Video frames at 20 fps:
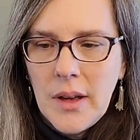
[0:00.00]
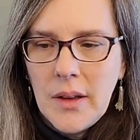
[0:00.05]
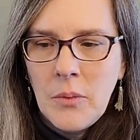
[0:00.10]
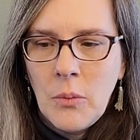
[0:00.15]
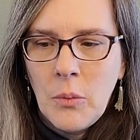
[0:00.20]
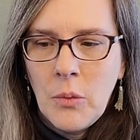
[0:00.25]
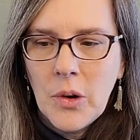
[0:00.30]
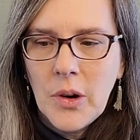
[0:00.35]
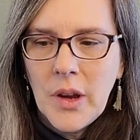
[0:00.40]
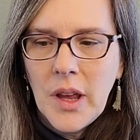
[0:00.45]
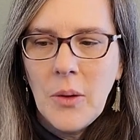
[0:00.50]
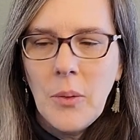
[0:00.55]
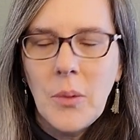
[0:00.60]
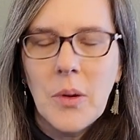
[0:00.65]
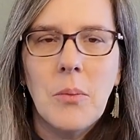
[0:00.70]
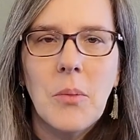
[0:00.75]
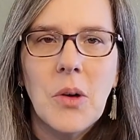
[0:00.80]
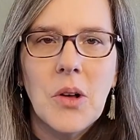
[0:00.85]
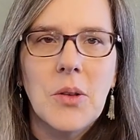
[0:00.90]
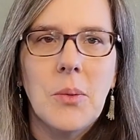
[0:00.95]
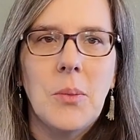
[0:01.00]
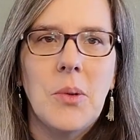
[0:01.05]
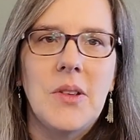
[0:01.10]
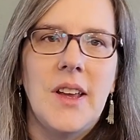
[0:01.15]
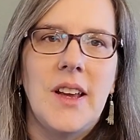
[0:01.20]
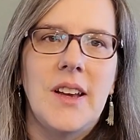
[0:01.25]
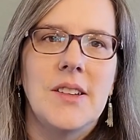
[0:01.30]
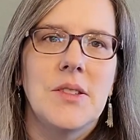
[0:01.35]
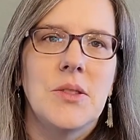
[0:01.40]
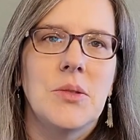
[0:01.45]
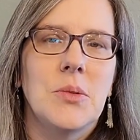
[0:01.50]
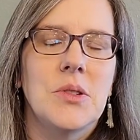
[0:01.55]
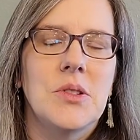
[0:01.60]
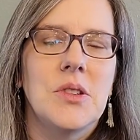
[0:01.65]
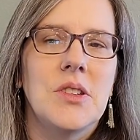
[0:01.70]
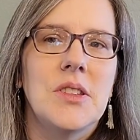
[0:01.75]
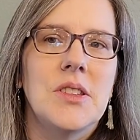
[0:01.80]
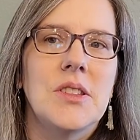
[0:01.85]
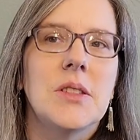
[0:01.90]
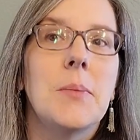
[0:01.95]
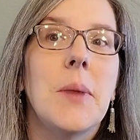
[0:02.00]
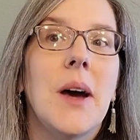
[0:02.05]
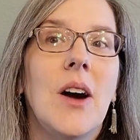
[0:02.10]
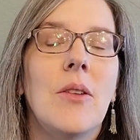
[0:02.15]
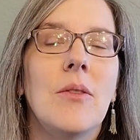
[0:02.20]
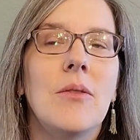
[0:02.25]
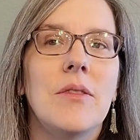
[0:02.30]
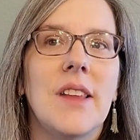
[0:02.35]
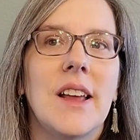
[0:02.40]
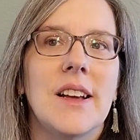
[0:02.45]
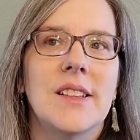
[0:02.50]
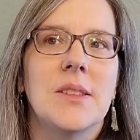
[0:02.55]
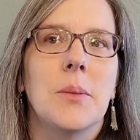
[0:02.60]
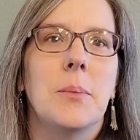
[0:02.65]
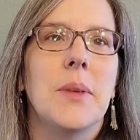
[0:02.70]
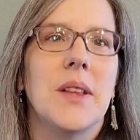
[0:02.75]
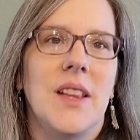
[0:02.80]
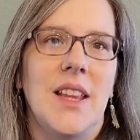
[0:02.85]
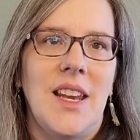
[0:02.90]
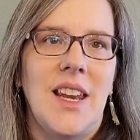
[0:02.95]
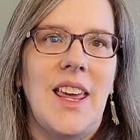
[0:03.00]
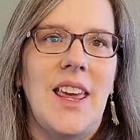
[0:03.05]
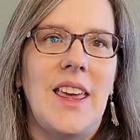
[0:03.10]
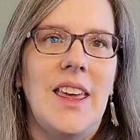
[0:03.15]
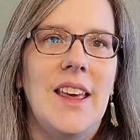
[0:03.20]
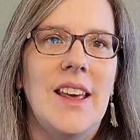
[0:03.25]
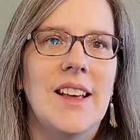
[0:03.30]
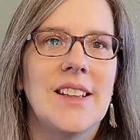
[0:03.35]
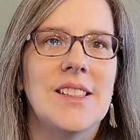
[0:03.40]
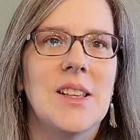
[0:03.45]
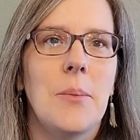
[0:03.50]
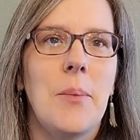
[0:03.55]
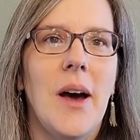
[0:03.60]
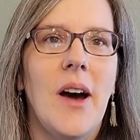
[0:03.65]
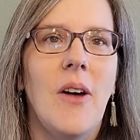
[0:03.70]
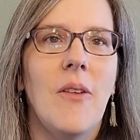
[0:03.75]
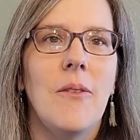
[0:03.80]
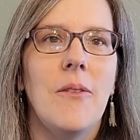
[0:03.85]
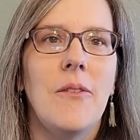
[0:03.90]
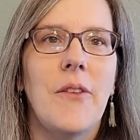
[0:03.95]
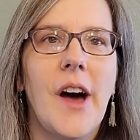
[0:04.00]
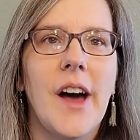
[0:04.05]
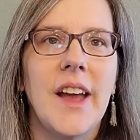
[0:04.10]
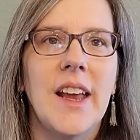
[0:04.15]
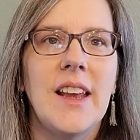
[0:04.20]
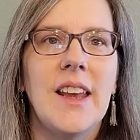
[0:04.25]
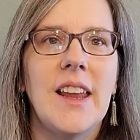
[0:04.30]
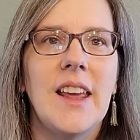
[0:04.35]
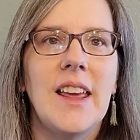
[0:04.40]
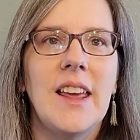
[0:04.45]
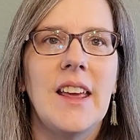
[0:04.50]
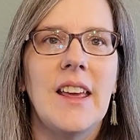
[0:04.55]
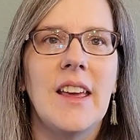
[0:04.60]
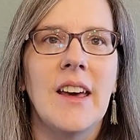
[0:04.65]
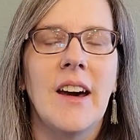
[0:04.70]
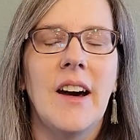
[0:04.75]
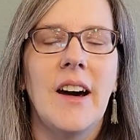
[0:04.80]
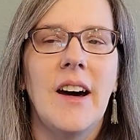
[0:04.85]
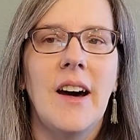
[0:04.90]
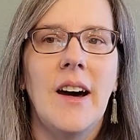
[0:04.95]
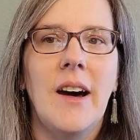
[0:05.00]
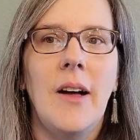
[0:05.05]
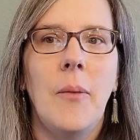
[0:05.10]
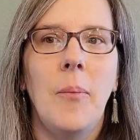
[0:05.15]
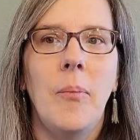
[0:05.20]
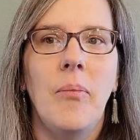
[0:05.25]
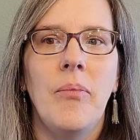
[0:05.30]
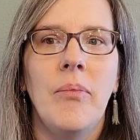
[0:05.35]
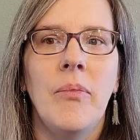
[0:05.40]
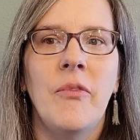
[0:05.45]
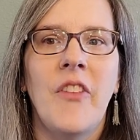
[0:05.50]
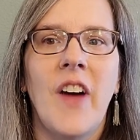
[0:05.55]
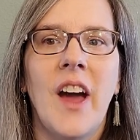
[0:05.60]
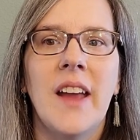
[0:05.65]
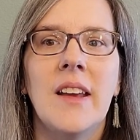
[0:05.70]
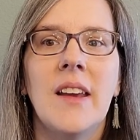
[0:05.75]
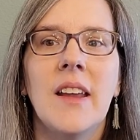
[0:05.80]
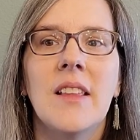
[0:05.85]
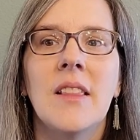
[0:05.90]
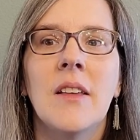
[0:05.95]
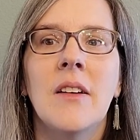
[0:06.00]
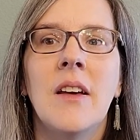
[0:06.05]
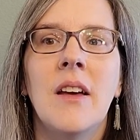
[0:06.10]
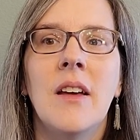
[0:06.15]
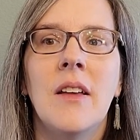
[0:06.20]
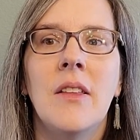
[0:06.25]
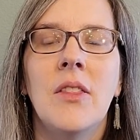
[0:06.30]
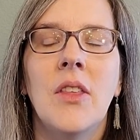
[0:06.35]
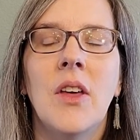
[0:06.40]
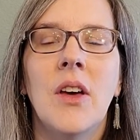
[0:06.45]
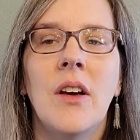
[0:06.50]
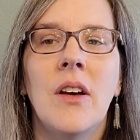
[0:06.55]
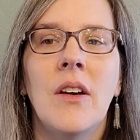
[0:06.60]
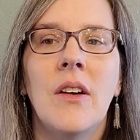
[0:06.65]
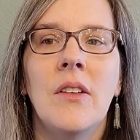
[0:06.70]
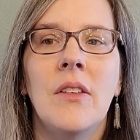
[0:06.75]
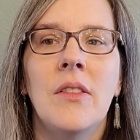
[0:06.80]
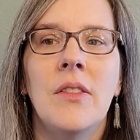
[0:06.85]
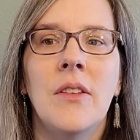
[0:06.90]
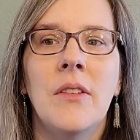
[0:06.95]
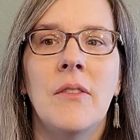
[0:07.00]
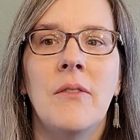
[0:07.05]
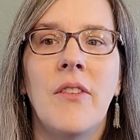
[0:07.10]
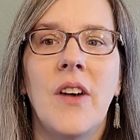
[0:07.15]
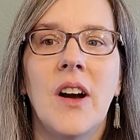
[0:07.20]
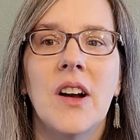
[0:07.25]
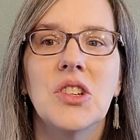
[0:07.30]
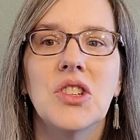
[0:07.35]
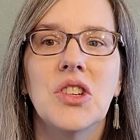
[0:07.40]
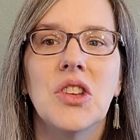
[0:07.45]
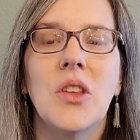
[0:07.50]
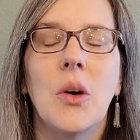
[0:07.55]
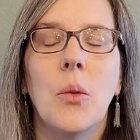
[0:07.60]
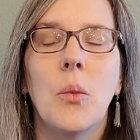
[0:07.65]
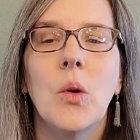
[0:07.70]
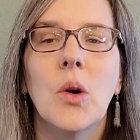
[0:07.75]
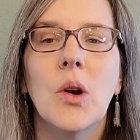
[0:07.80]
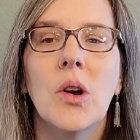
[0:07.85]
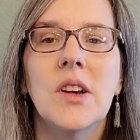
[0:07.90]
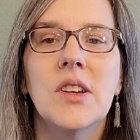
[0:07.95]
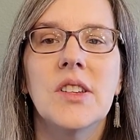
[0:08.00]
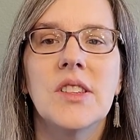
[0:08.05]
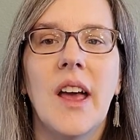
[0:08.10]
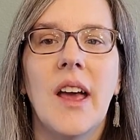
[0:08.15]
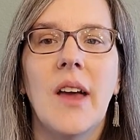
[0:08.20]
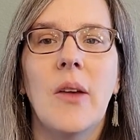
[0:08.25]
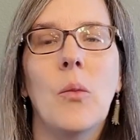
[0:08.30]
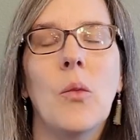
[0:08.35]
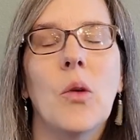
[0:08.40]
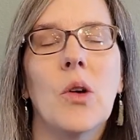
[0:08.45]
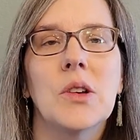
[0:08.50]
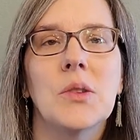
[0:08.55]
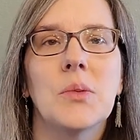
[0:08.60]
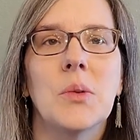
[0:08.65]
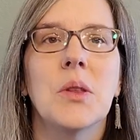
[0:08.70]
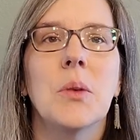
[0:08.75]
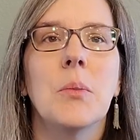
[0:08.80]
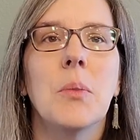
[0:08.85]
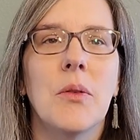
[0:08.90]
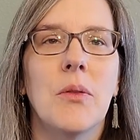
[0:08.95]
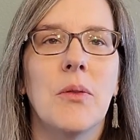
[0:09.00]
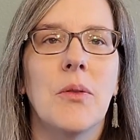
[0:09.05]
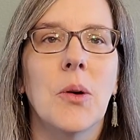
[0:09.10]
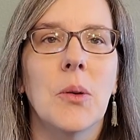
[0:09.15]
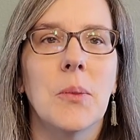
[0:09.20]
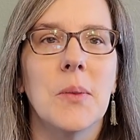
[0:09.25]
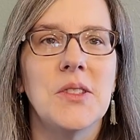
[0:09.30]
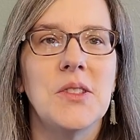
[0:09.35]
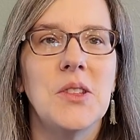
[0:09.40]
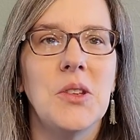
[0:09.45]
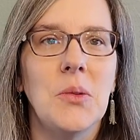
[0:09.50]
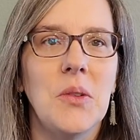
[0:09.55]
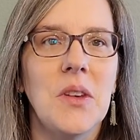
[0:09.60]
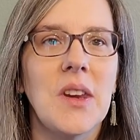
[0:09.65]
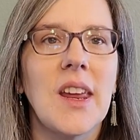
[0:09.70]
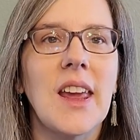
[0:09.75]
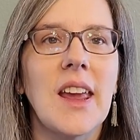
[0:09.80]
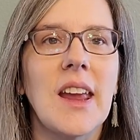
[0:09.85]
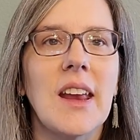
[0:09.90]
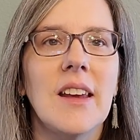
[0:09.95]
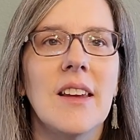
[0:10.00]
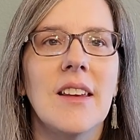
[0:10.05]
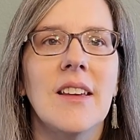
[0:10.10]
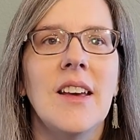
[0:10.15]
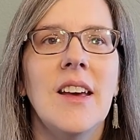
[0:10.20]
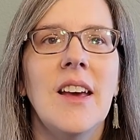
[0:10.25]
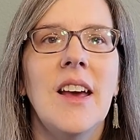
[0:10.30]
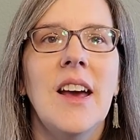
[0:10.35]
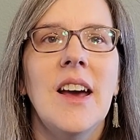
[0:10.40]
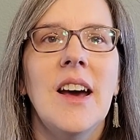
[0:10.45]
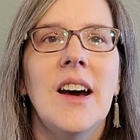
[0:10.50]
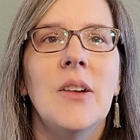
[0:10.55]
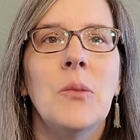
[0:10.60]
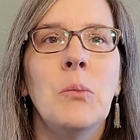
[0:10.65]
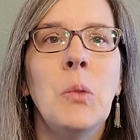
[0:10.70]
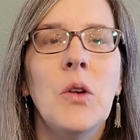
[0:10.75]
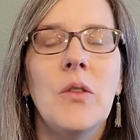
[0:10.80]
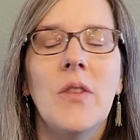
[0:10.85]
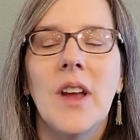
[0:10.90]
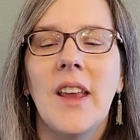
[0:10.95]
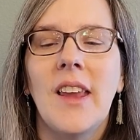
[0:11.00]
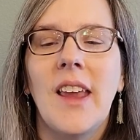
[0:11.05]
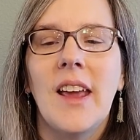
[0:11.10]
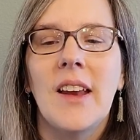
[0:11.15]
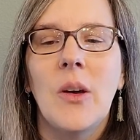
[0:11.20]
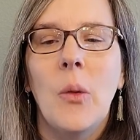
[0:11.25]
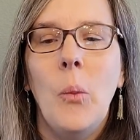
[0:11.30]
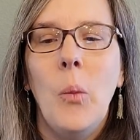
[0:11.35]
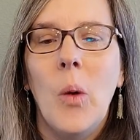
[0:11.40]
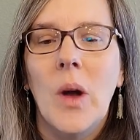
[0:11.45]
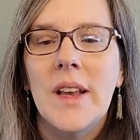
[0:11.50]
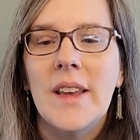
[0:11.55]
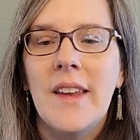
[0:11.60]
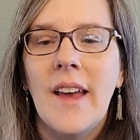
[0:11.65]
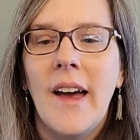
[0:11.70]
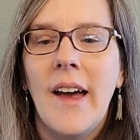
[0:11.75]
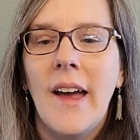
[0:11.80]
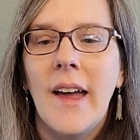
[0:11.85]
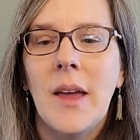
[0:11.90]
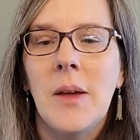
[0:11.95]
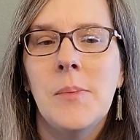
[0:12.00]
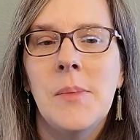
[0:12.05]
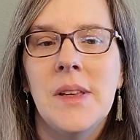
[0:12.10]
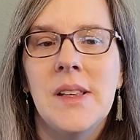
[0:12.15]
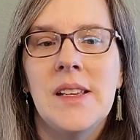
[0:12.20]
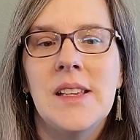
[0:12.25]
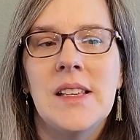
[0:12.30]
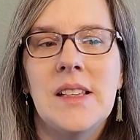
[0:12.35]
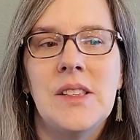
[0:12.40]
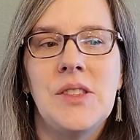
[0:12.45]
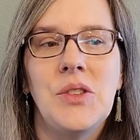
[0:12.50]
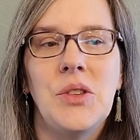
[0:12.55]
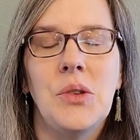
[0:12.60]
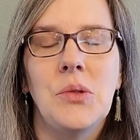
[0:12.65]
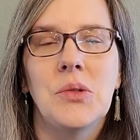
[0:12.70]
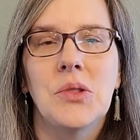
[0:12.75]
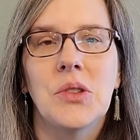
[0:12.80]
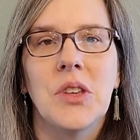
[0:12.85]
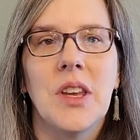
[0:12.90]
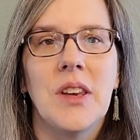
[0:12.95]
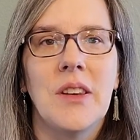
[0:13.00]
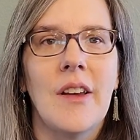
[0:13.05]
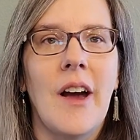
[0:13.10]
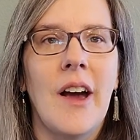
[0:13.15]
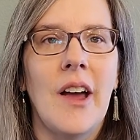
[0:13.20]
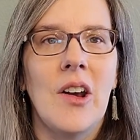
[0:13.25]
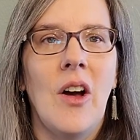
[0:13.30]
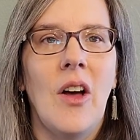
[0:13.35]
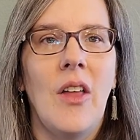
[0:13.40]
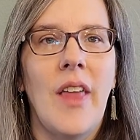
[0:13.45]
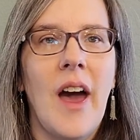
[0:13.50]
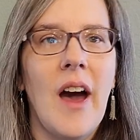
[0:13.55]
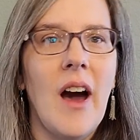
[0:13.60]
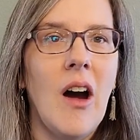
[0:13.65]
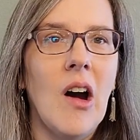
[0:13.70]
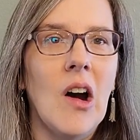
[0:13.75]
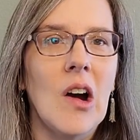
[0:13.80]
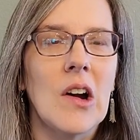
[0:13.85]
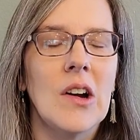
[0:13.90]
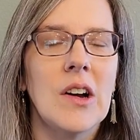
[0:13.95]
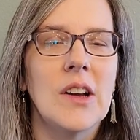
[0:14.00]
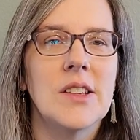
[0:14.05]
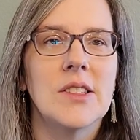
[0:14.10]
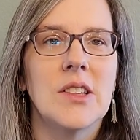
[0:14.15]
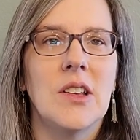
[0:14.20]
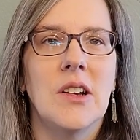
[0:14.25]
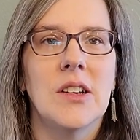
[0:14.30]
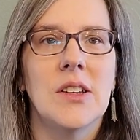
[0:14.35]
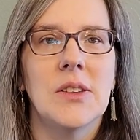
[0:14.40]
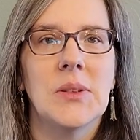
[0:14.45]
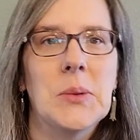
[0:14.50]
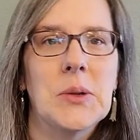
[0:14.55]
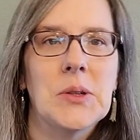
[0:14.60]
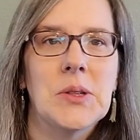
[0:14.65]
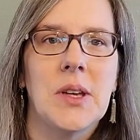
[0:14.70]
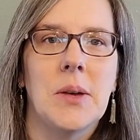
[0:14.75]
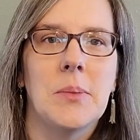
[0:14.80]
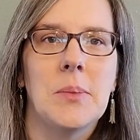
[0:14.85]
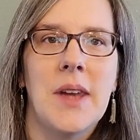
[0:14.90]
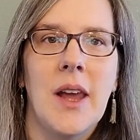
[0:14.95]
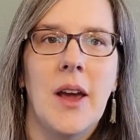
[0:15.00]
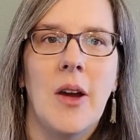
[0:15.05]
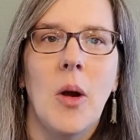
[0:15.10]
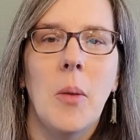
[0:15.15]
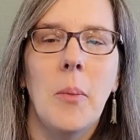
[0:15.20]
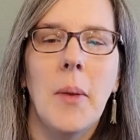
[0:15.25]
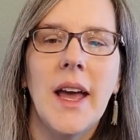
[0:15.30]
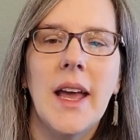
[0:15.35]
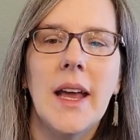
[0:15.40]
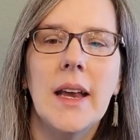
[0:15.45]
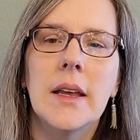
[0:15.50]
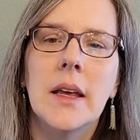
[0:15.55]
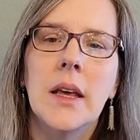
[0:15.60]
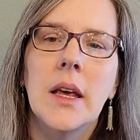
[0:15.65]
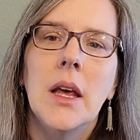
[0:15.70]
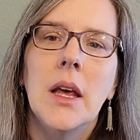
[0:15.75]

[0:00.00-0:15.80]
working with multiple data sources is about flexibility. It's about finding the function that works and works with the performance you need. Moving data one time is usually not all that hard as long as we're sub-terabyte,